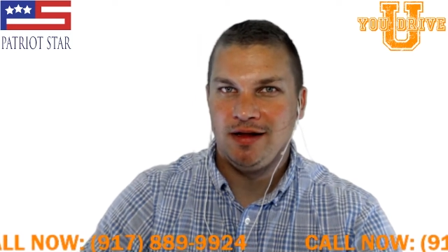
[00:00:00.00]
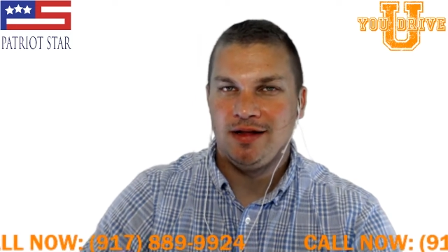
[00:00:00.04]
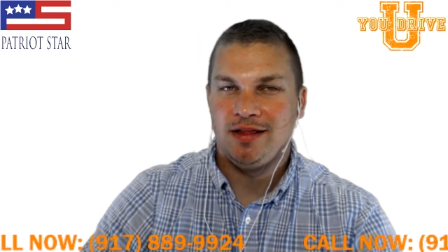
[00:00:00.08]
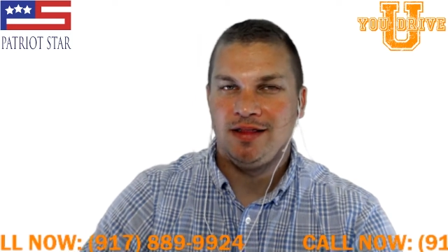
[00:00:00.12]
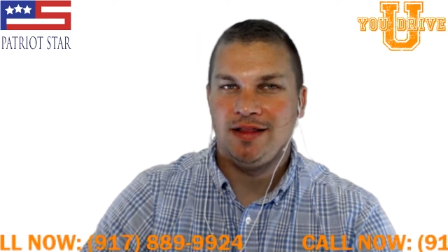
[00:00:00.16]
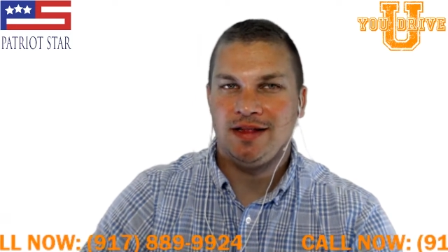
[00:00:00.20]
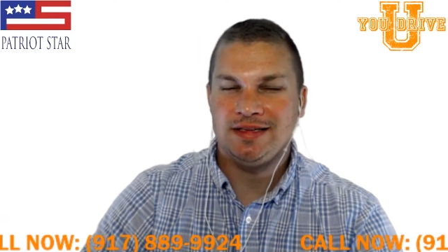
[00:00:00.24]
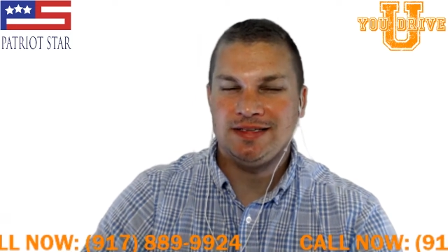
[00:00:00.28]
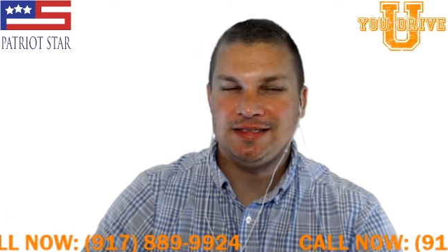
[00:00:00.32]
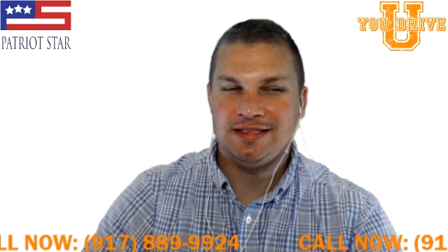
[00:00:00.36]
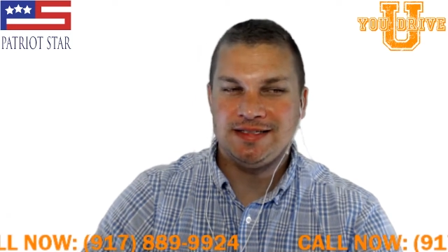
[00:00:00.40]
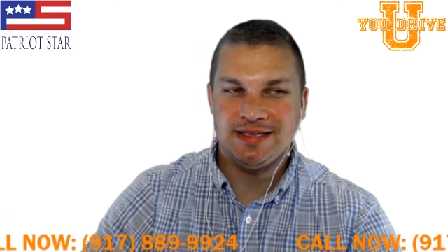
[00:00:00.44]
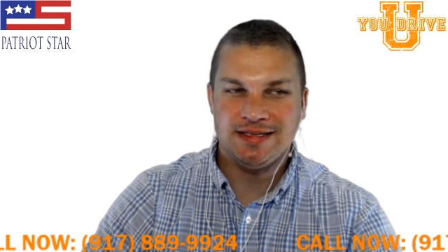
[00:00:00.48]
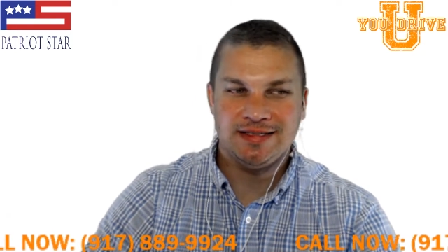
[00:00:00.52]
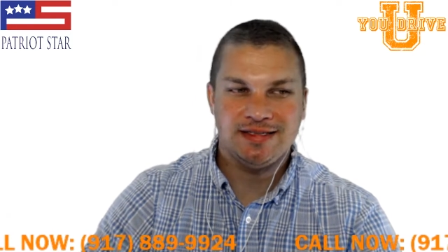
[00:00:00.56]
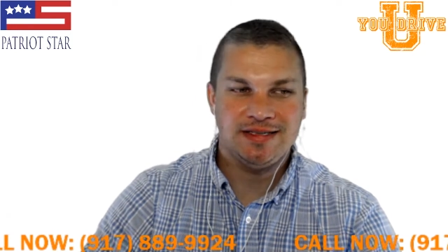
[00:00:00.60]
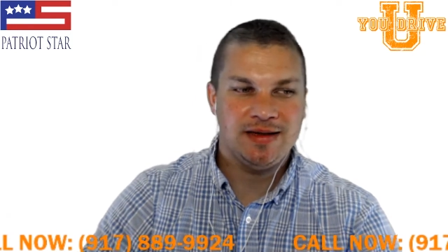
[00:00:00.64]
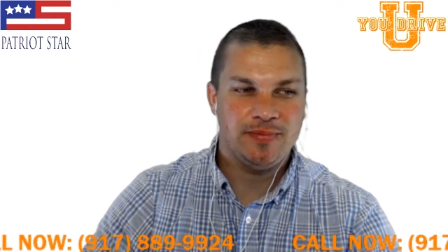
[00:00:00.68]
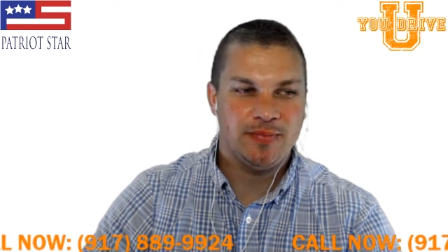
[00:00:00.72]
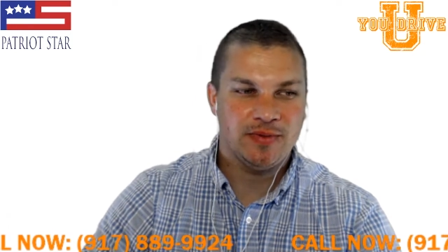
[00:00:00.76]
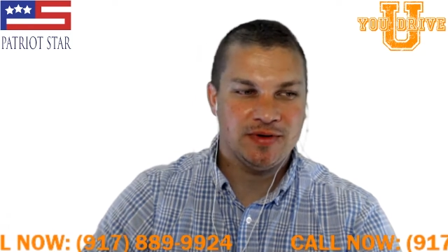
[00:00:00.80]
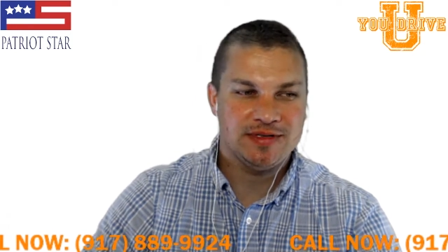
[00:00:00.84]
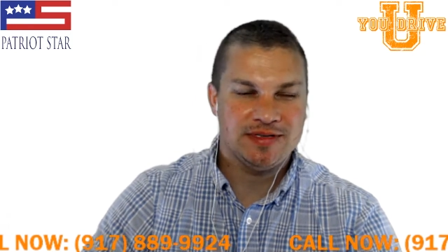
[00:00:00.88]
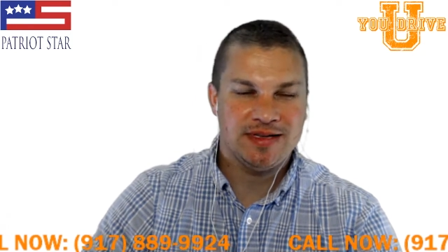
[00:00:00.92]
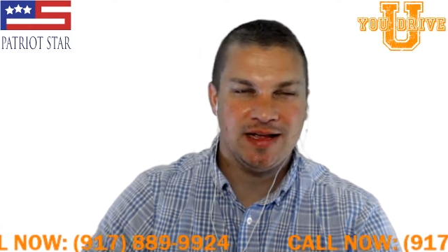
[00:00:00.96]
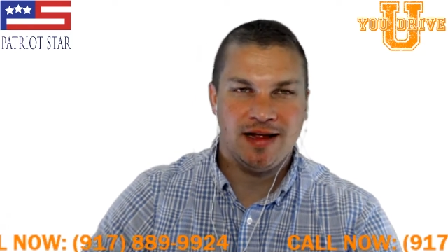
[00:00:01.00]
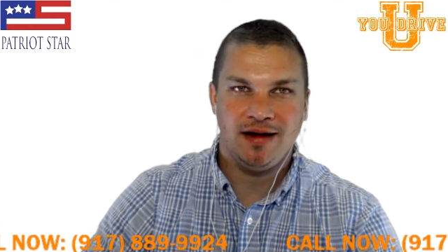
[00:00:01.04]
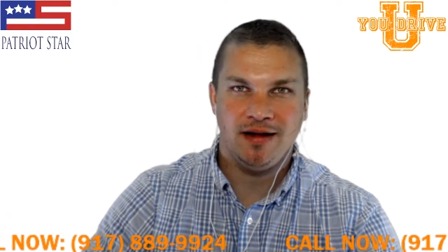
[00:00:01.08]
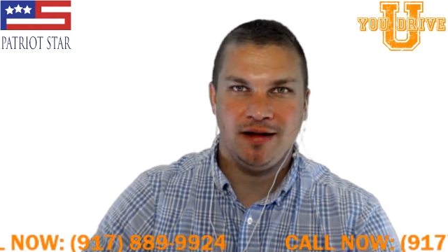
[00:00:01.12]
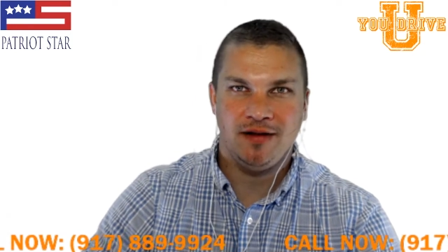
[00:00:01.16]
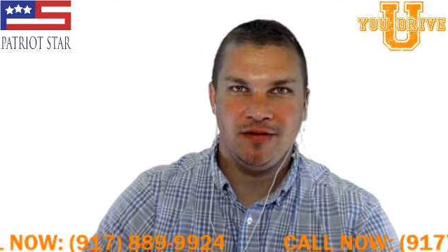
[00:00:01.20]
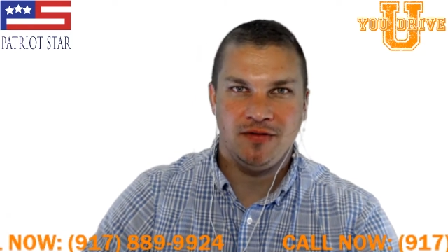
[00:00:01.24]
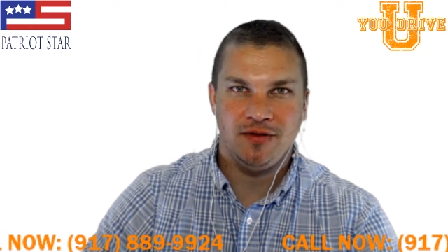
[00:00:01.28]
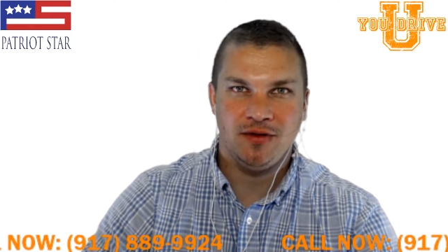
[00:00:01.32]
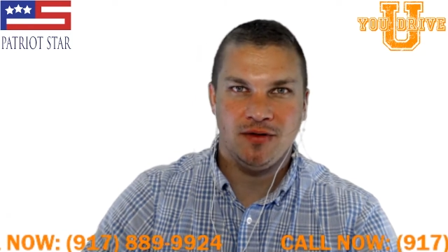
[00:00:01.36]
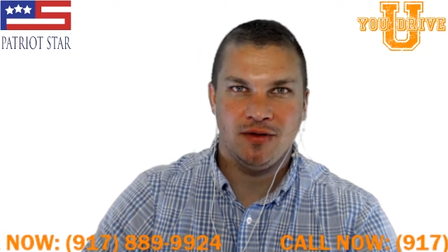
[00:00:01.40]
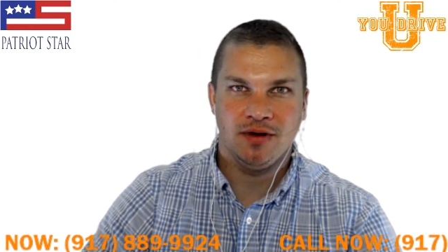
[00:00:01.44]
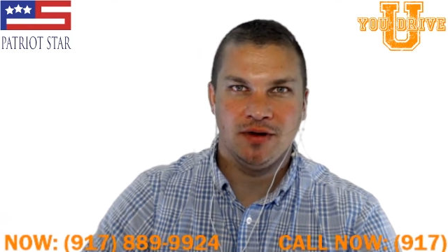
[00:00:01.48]
that 60% of
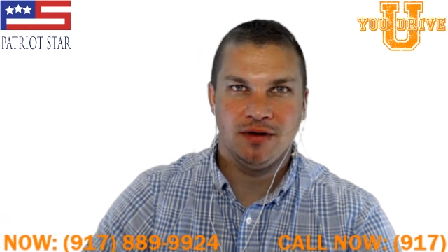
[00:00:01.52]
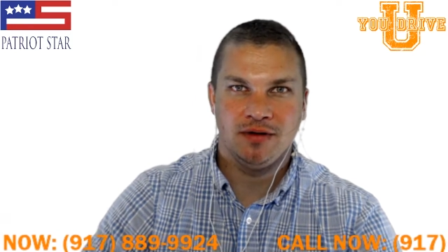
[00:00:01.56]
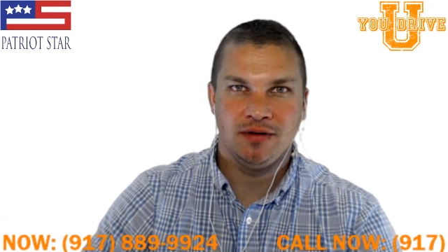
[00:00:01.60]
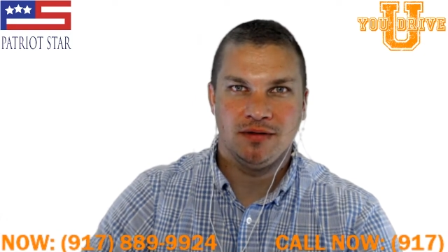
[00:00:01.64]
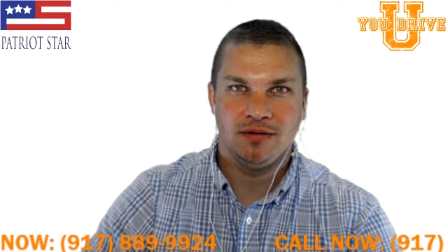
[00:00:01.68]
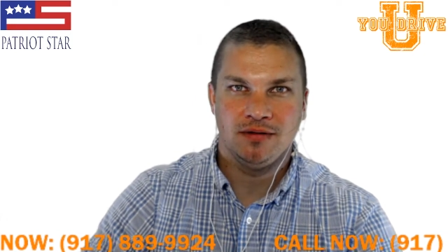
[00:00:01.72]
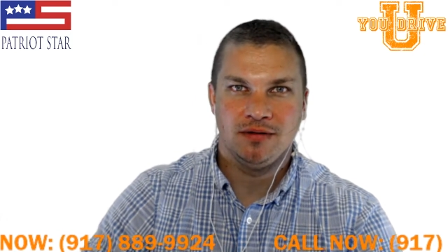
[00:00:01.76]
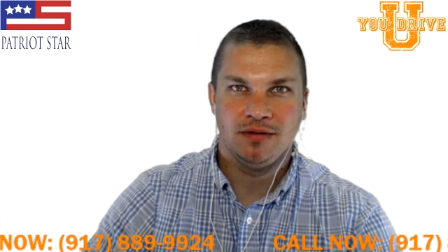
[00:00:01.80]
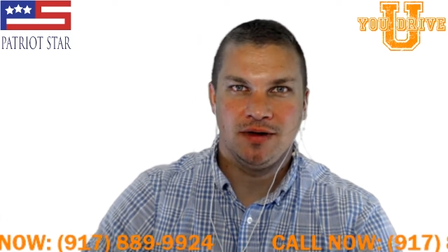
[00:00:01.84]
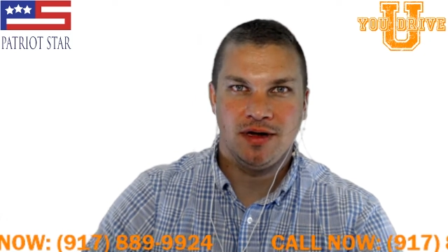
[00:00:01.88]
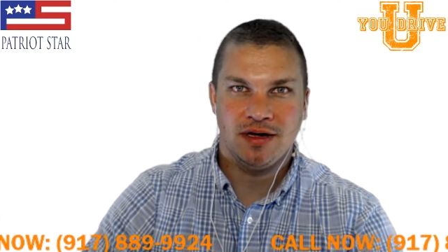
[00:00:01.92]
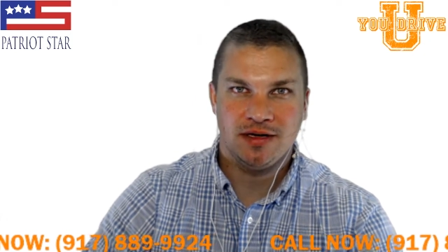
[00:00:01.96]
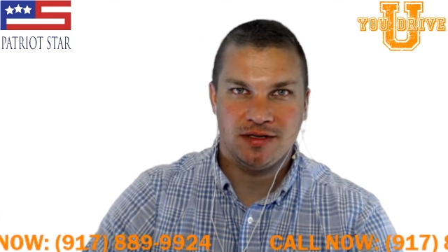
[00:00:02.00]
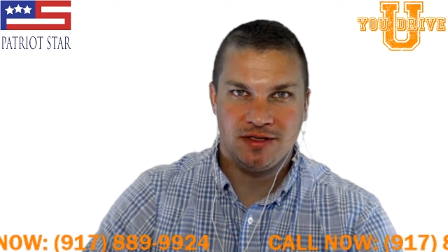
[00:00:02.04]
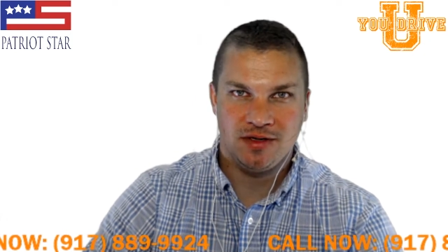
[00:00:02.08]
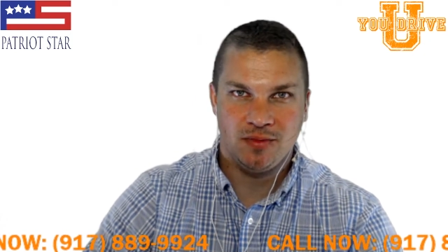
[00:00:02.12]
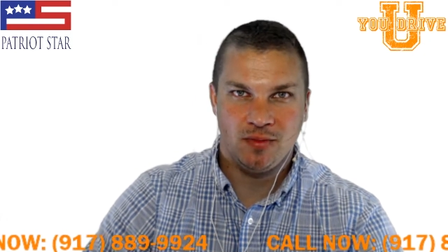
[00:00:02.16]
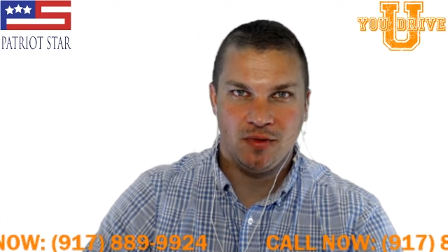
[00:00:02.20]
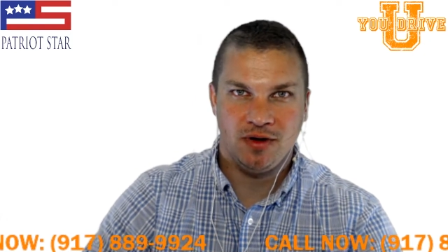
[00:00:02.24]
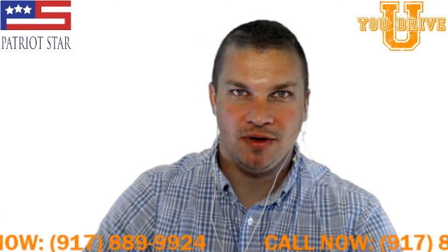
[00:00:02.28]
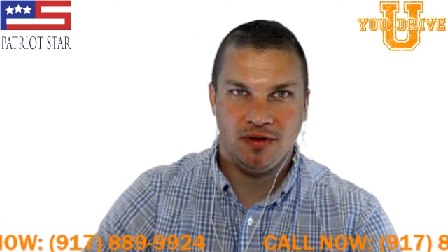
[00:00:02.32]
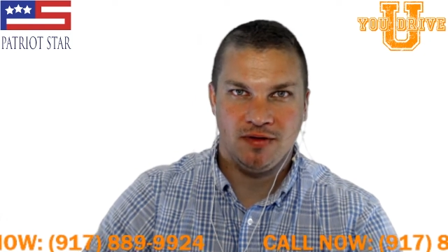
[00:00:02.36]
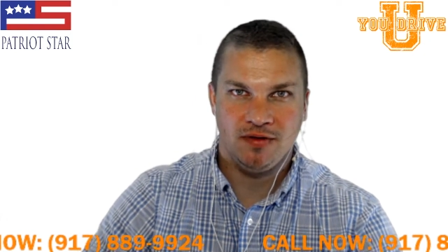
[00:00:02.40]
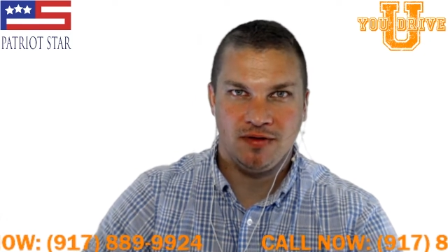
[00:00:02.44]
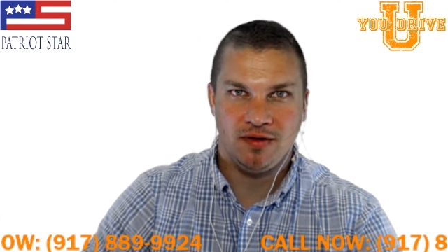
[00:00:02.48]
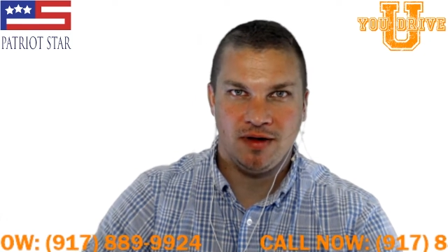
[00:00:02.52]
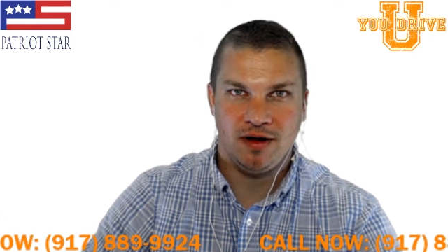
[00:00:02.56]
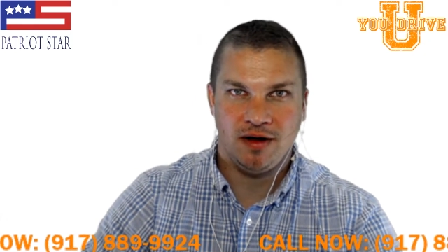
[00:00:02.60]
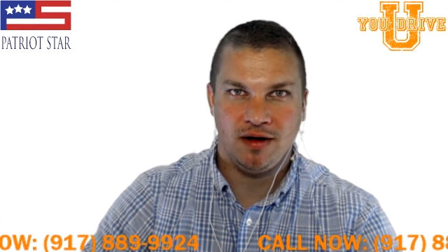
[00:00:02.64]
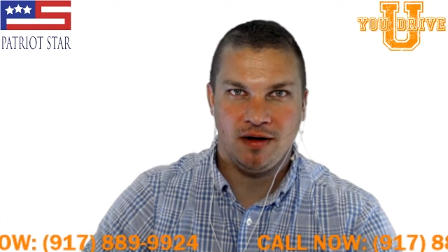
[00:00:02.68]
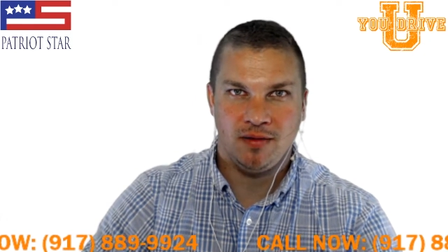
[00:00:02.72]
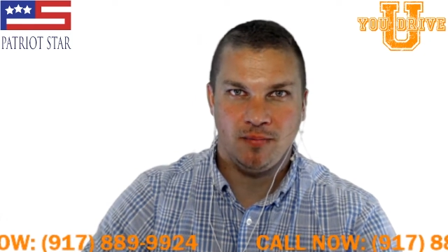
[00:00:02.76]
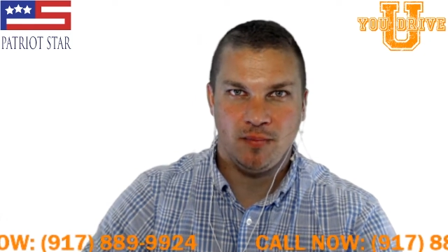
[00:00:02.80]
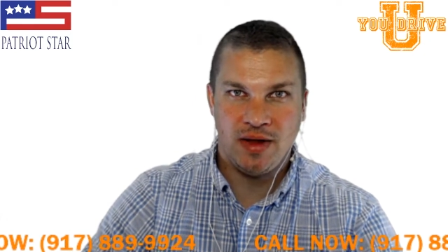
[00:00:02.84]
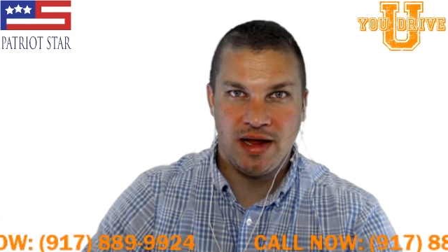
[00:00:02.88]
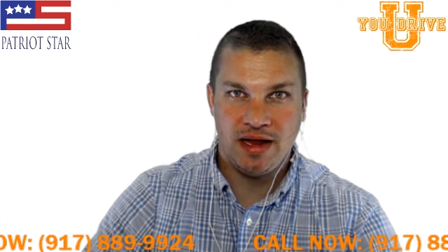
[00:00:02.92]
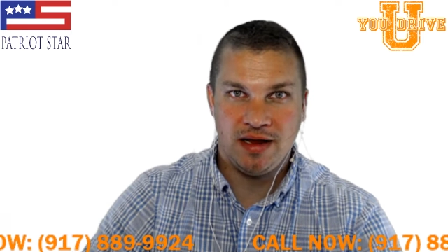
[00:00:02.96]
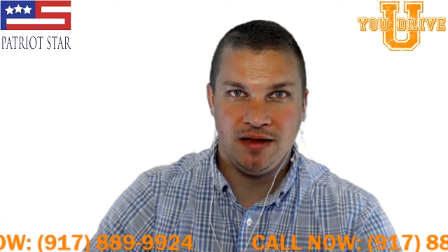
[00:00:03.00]
your customers
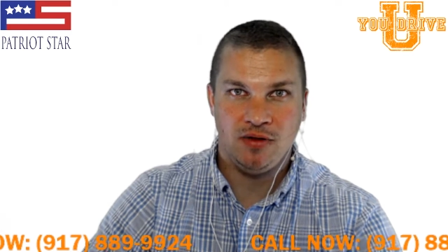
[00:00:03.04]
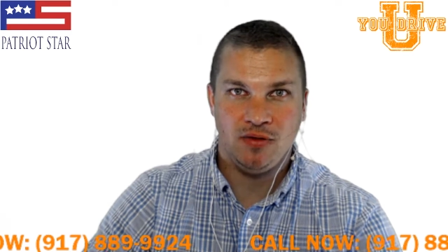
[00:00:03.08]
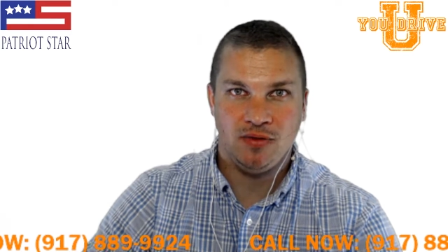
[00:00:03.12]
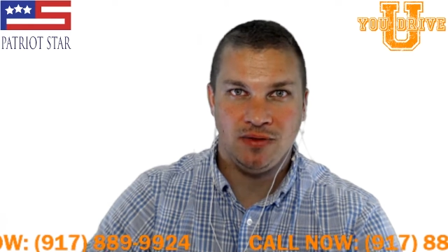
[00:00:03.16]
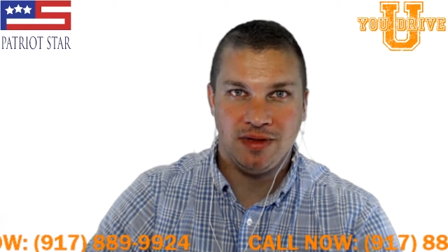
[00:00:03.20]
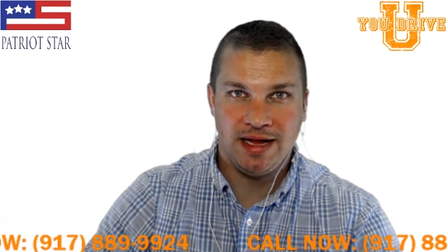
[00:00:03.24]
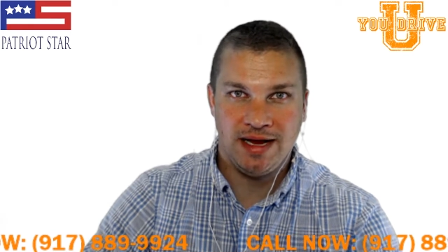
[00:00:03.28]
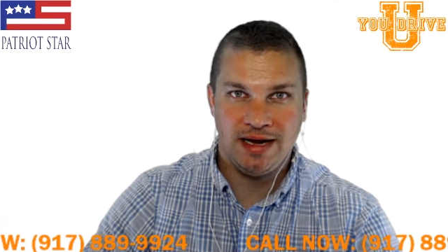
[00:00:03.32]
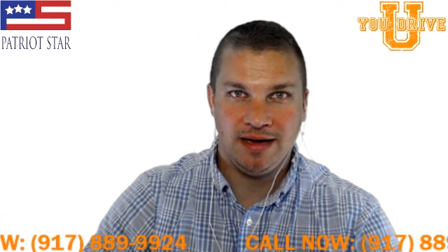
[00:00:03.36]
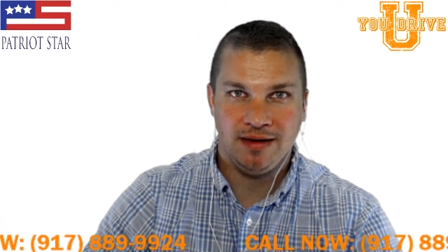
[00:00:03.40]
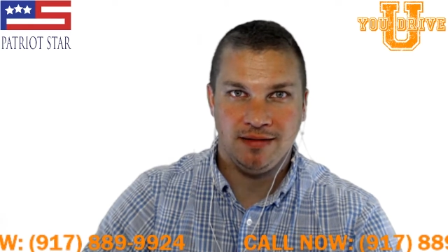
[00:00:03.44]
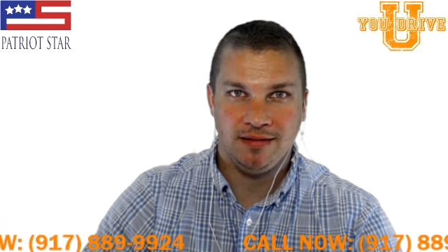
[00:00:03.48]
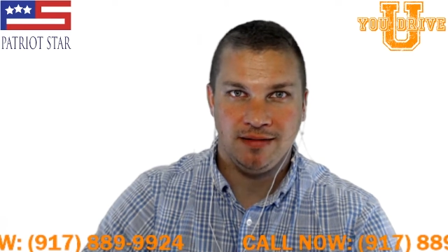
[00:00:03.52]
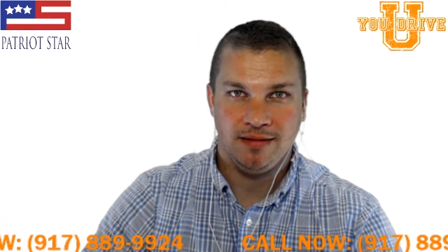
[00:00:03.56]
pay you late.